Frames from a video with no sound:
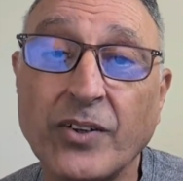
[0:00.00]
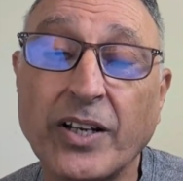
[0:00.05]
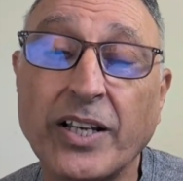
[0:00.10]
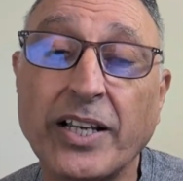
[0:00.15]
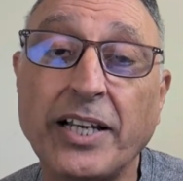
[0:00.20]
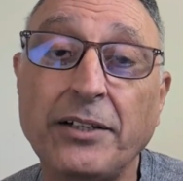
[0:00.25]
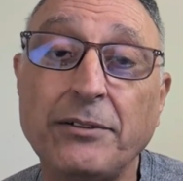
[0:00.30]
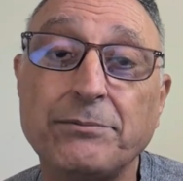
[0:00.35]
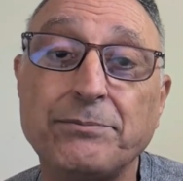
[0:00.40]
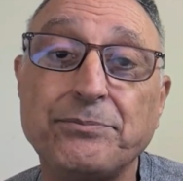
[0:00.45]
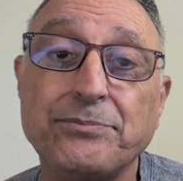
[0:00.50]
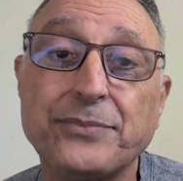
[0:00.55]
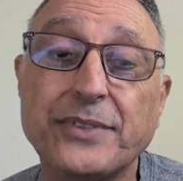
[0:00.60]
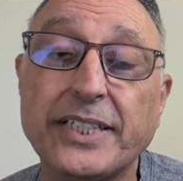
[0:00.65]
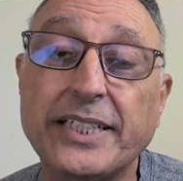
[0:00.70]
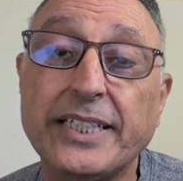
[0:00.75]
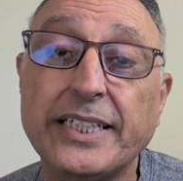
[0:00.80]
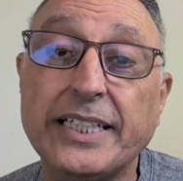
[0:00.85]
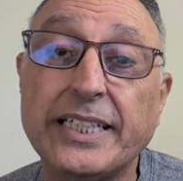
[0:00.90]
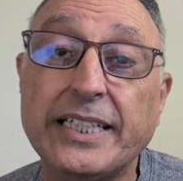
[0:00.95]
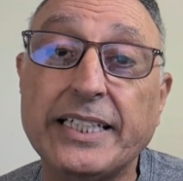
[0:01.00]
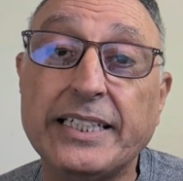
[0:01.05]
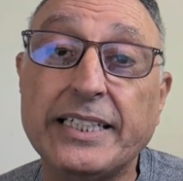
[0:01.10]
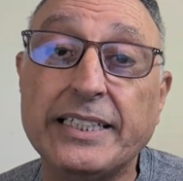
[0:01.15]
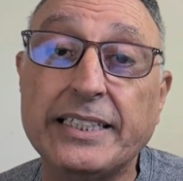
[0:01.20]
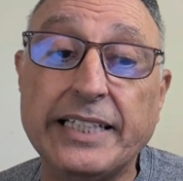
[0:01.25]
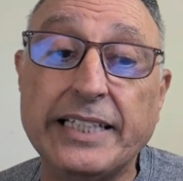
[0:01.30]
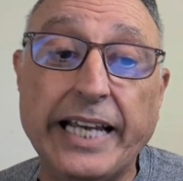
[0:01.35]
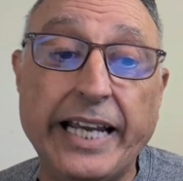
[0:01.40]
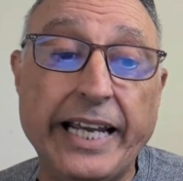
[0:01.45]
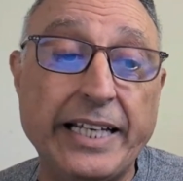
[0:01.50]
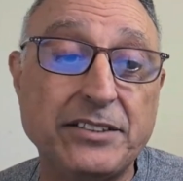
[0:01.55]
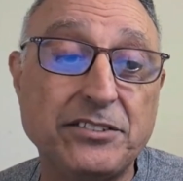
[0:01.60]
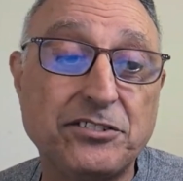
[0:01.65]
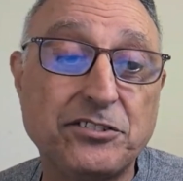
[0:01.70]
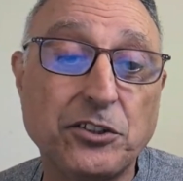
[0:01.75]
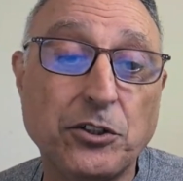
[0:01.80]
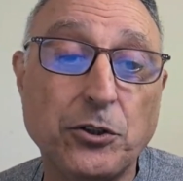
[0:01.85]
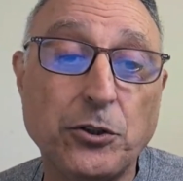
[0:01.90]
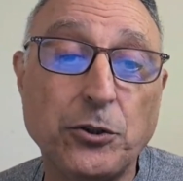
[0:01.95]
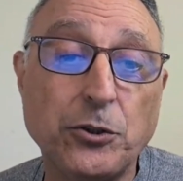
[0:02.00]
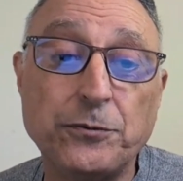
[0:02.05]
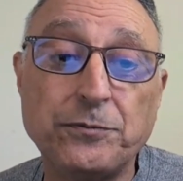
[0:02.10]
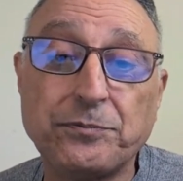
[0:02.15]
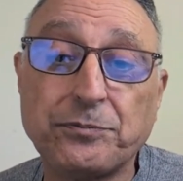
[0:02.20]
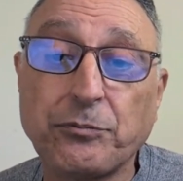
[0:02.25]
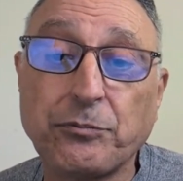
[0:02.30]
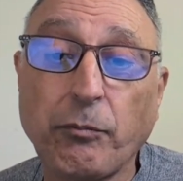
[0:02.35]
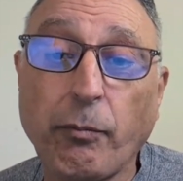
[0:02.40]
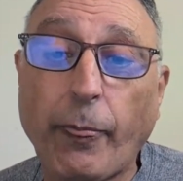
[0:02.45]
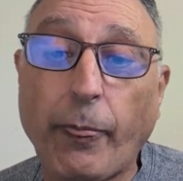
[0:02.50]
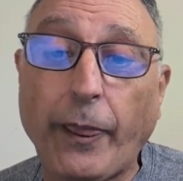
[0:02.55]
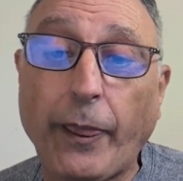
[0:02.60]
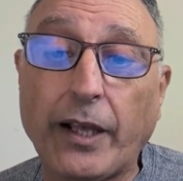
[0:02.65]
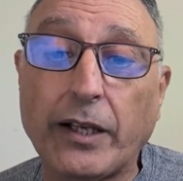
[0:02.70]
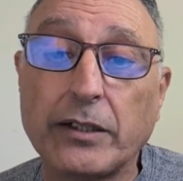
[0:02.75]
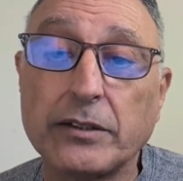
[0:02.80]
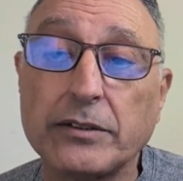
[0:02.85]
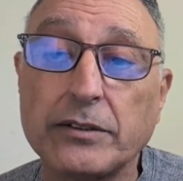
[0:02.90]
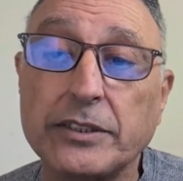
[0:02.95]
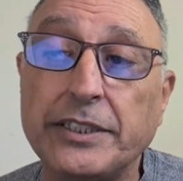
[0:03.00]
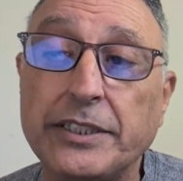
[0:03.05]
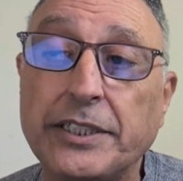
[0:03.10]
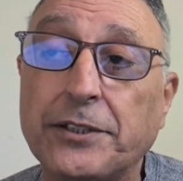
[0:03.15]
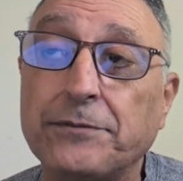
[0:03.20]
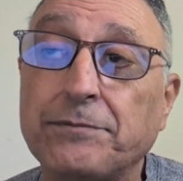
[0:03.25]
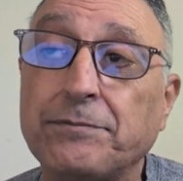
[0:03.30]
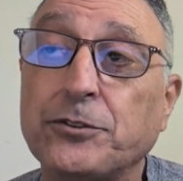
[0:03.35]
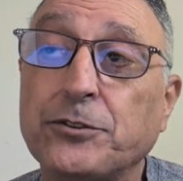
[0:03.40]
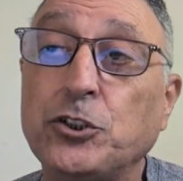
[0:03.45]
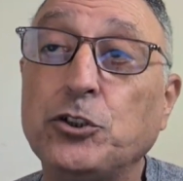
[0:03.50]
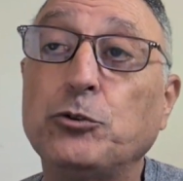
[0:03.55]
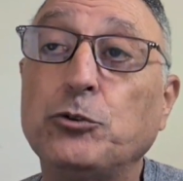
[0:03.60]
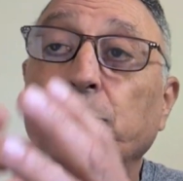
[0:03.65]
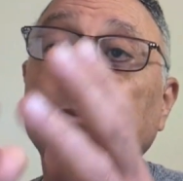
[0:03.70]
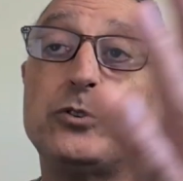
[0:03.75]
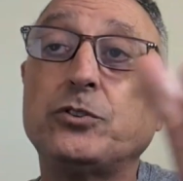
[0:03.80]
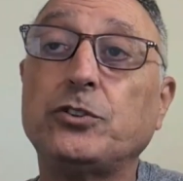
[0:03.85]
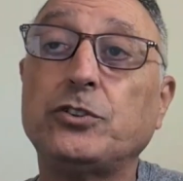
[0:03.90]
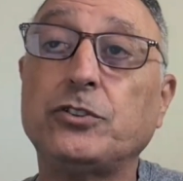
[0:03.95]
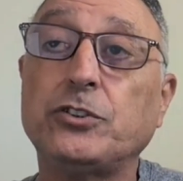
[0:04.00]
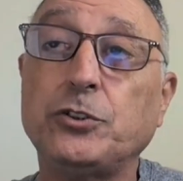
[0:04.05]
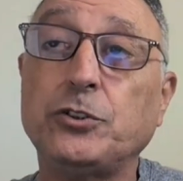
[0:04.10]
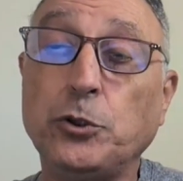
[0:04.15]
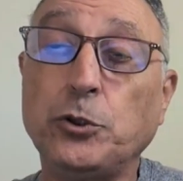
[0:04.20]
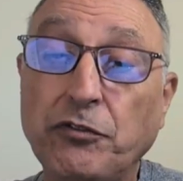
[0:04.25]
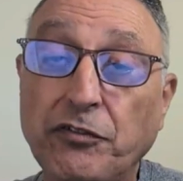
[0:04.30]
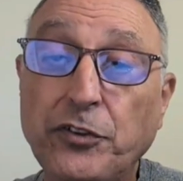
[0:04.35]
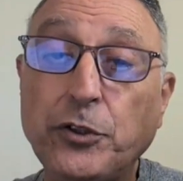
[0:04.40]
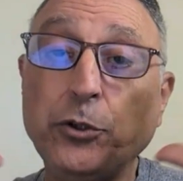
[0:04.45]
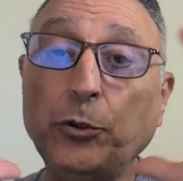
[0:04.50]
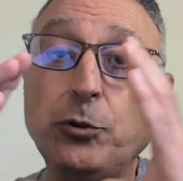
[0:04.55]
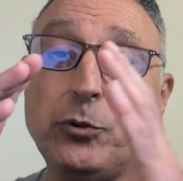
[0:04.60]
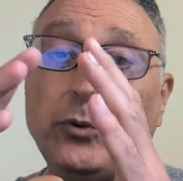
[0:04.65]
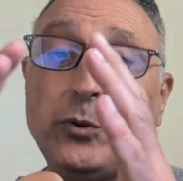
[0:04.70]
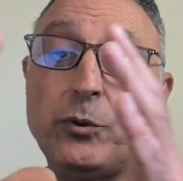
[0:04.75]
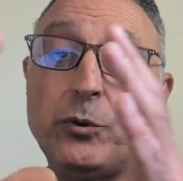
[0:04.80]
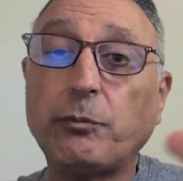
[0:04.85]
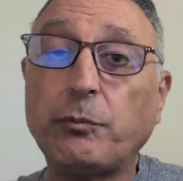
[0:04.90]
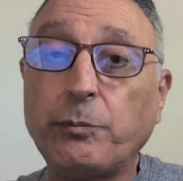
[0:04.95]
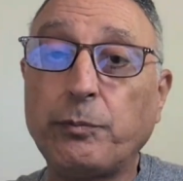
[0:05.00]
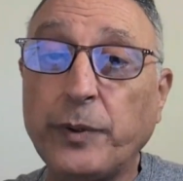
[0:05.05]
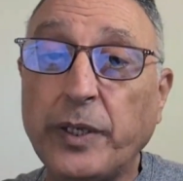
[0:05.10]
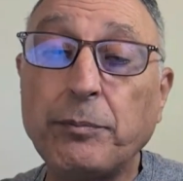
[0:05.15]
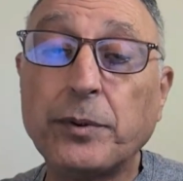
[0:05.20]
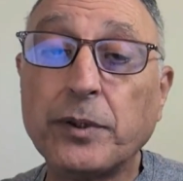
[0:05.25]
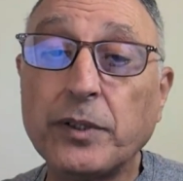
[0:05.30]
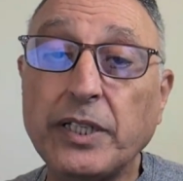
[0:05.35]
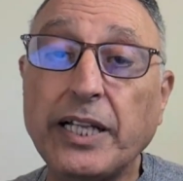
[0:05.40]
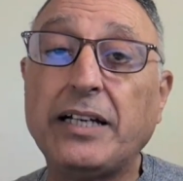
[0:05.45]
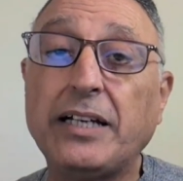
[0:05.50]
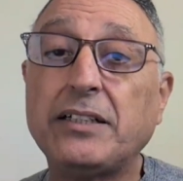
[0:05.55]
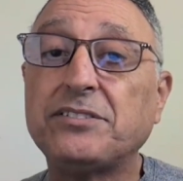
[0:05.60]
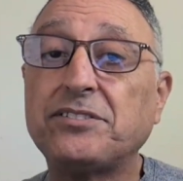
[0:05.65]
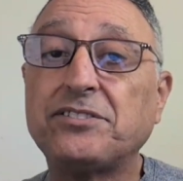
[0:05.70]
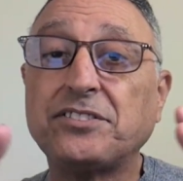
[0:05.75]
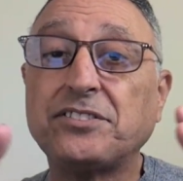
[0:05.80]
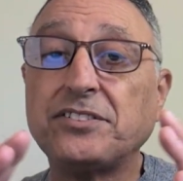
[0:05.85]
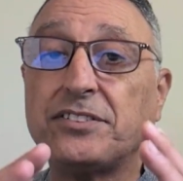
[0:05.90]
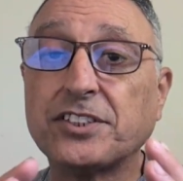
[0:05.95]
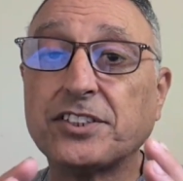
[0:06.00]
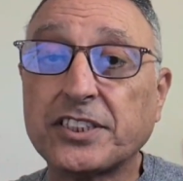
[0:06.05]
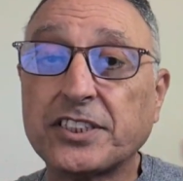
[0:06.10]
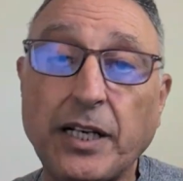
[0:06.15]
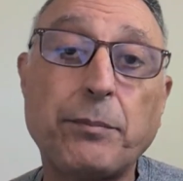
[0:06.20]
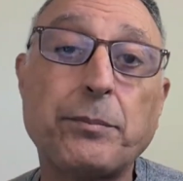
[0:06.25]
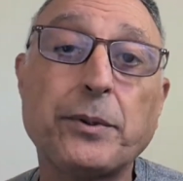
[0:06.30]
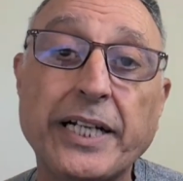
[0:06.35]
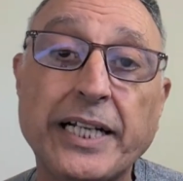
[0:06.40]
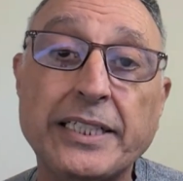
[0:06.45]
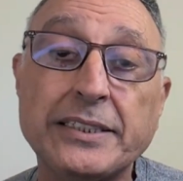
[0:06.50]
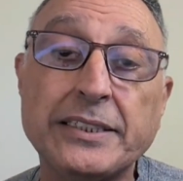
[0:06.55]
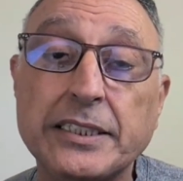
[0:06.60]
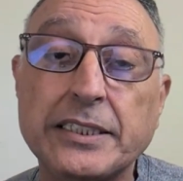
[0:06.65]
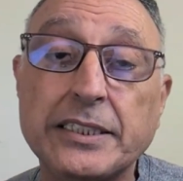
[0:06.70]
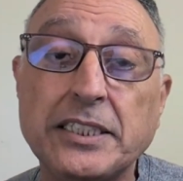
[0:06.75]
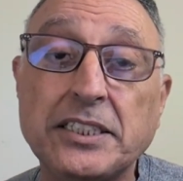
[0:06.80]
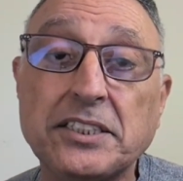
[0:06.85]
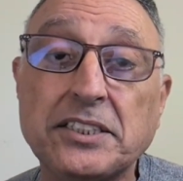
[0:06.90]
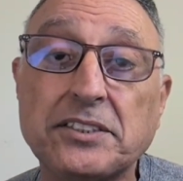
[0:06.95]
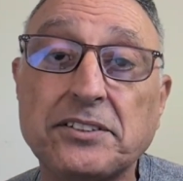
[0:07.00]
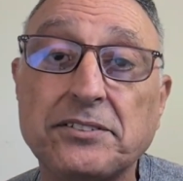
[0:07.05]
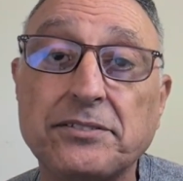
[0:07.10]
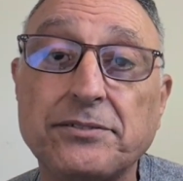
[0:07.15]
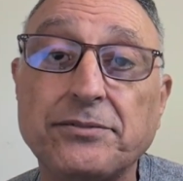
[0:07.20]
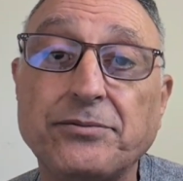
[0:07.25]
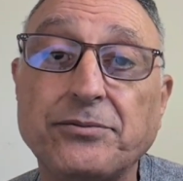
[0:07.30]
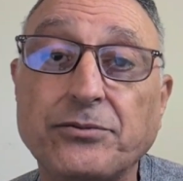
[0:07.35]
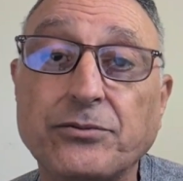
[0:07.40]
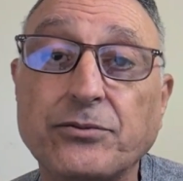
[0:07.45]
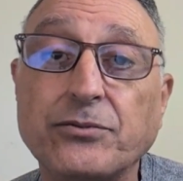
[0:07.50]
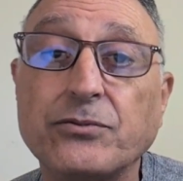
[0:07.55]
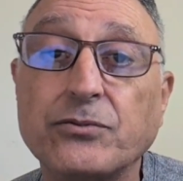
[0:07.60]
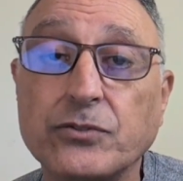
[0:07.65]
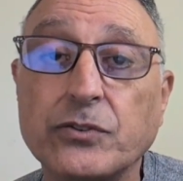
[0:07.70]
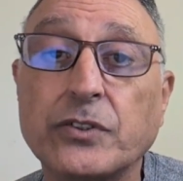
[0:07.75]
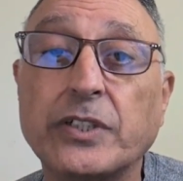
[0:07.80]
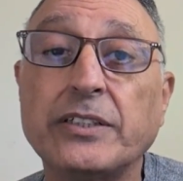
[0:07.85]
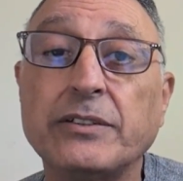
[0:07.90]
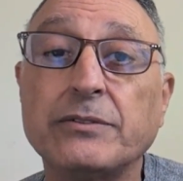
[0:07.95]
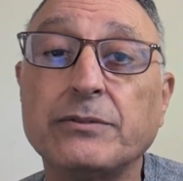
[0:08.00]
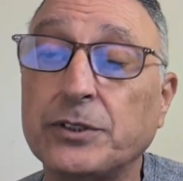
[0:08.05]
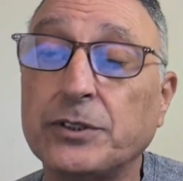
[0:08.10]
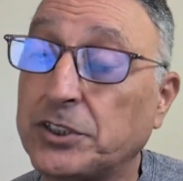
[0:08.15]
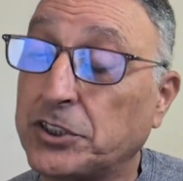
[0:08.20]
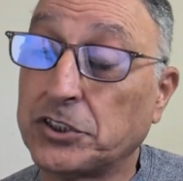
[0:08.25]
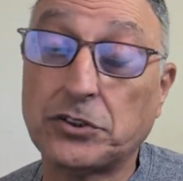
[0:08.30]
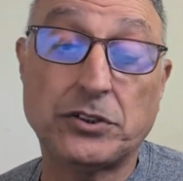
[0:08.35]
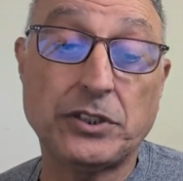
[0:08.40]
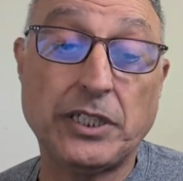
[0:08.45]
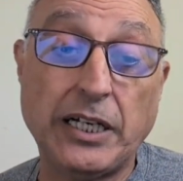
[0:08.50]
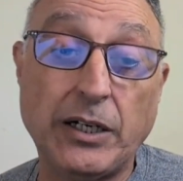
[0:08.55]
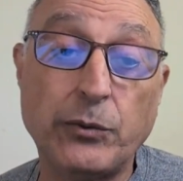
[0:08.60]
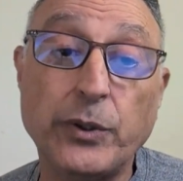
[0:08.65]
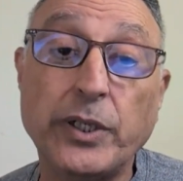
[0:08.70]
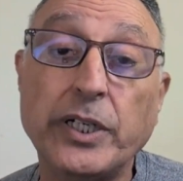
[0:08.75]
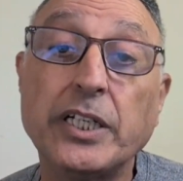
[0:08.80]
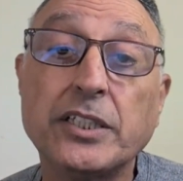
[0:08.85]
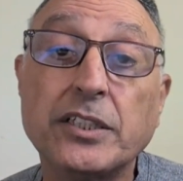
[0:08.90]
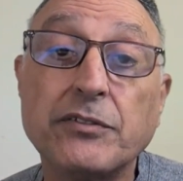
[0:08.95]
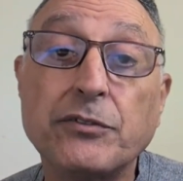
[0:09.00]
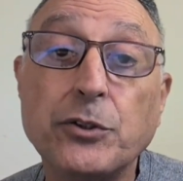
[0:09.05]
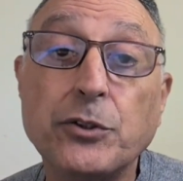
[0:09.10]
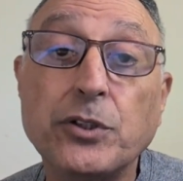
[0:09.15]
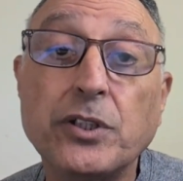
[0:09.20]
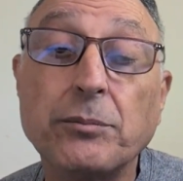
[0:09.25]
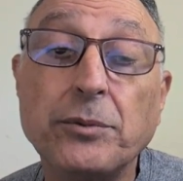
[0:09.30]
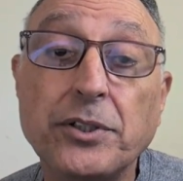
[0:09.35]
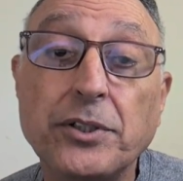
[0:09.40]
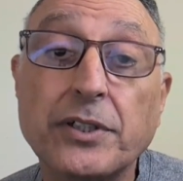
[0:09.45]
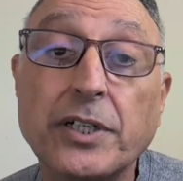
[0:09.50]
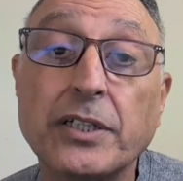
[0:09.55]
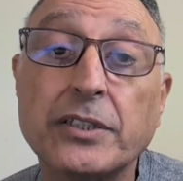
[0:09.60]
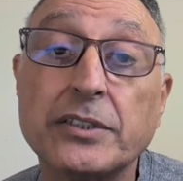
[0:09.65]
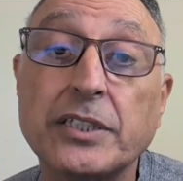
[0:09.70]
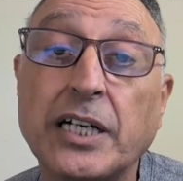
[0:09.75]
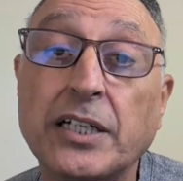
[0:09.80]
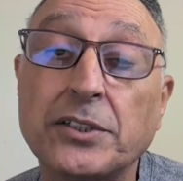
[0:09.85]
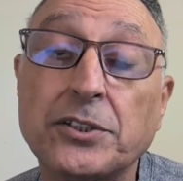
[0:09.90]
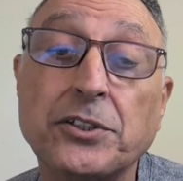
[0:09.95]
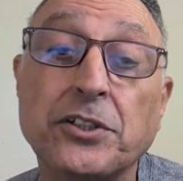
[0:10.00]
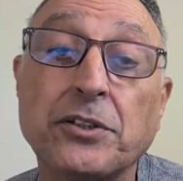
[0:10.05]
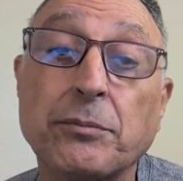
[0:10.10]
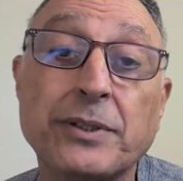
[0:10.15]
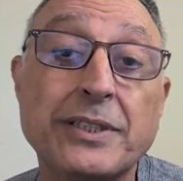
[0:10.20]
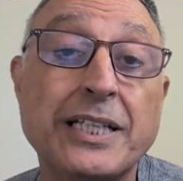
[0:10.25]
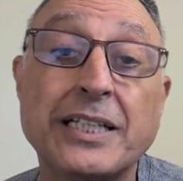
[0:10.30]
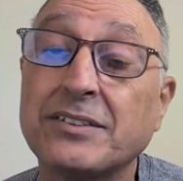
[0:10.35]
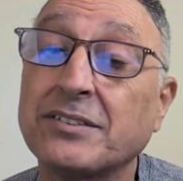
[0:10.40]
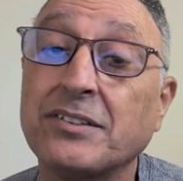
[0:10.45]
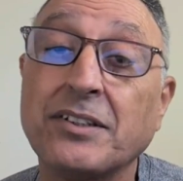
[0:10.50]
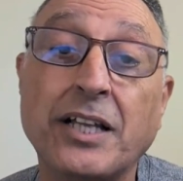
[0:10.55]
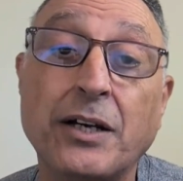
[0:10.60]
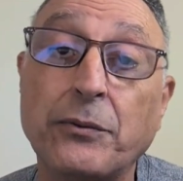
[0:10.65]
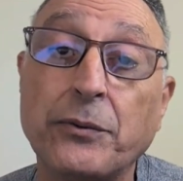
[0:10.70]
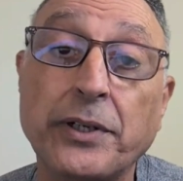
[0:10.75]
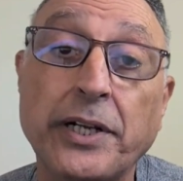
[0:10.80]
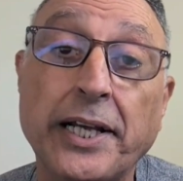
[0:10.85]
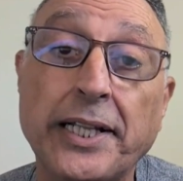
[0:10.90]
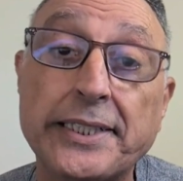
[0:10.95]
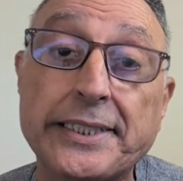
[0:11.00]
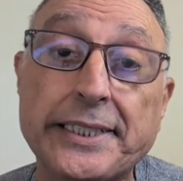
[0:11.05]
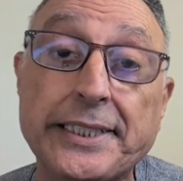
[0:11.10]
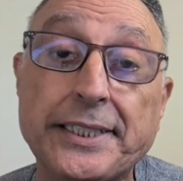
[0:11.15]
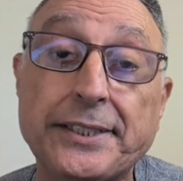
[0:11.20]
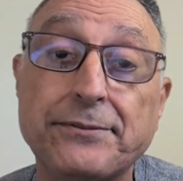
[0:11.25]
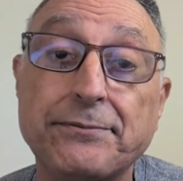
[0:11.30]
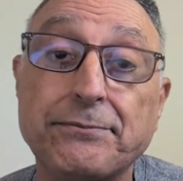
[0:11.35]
Okay? And so, you view people as separate entities, right? Which is how we need to view them here on Earth, but that's not reality.